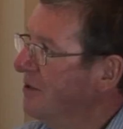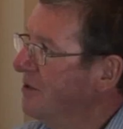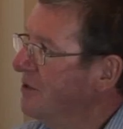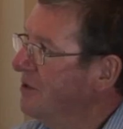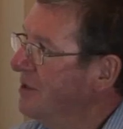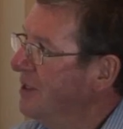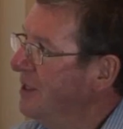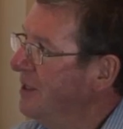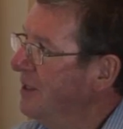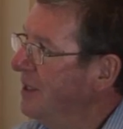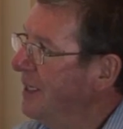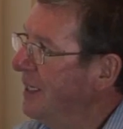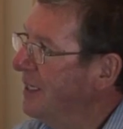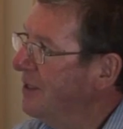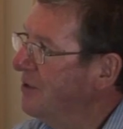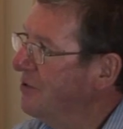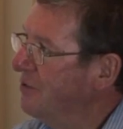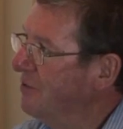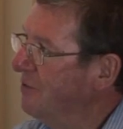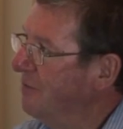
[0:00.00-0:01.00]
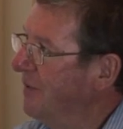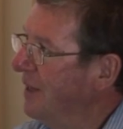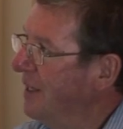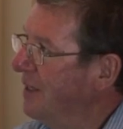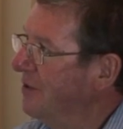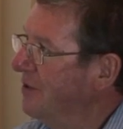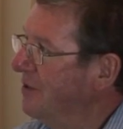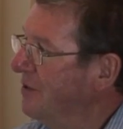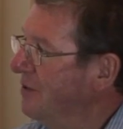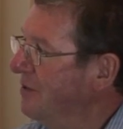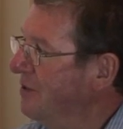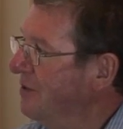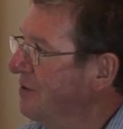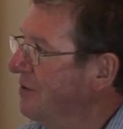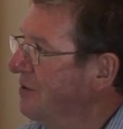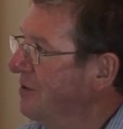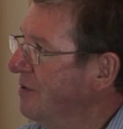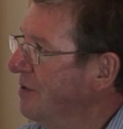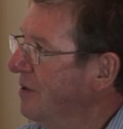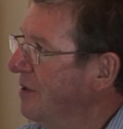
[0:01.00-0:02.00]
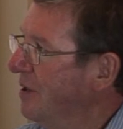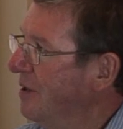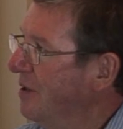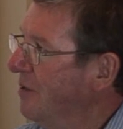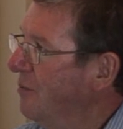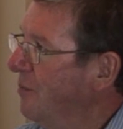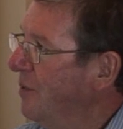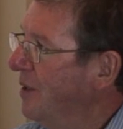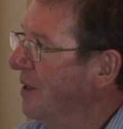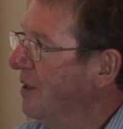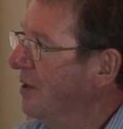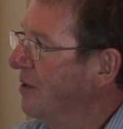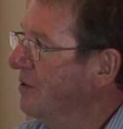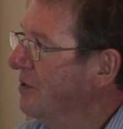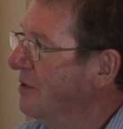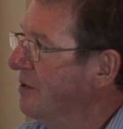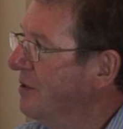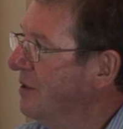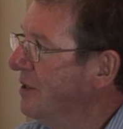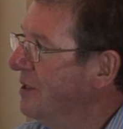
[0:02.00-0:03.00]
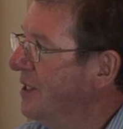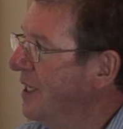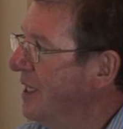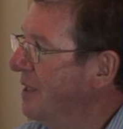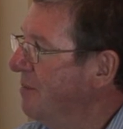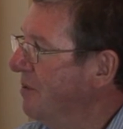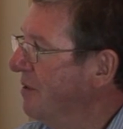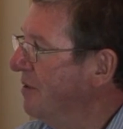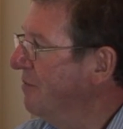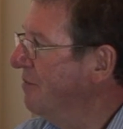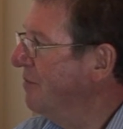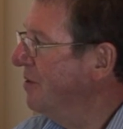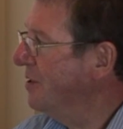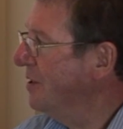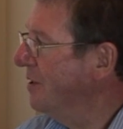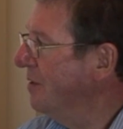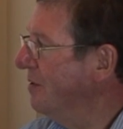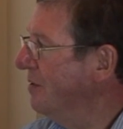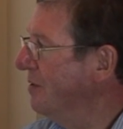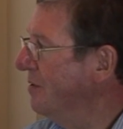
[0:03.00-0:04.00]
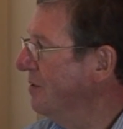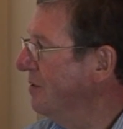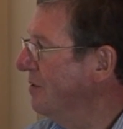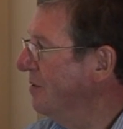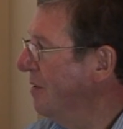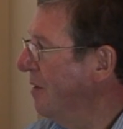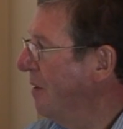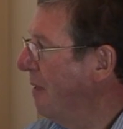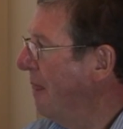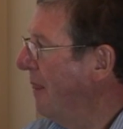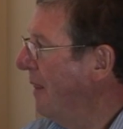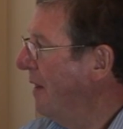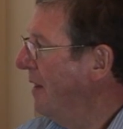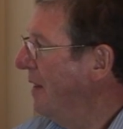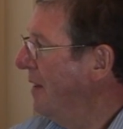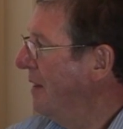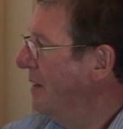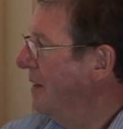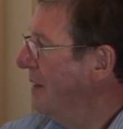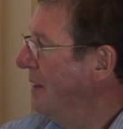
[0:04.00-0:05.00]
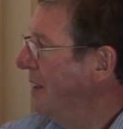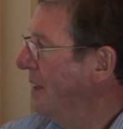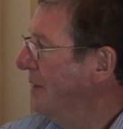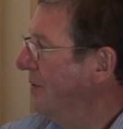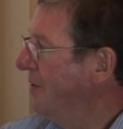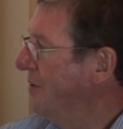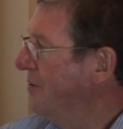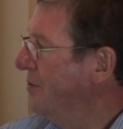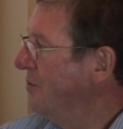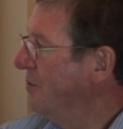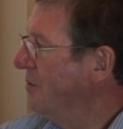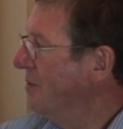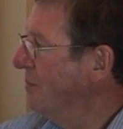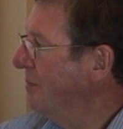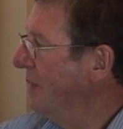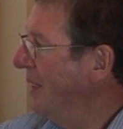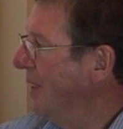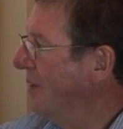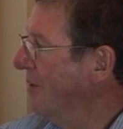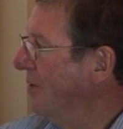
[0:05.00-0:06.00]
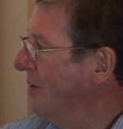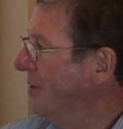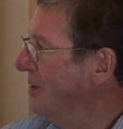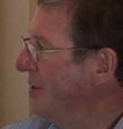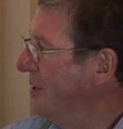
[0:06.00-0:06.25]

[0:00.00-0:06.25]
To see the actual values, we can go to the table of results, and the total power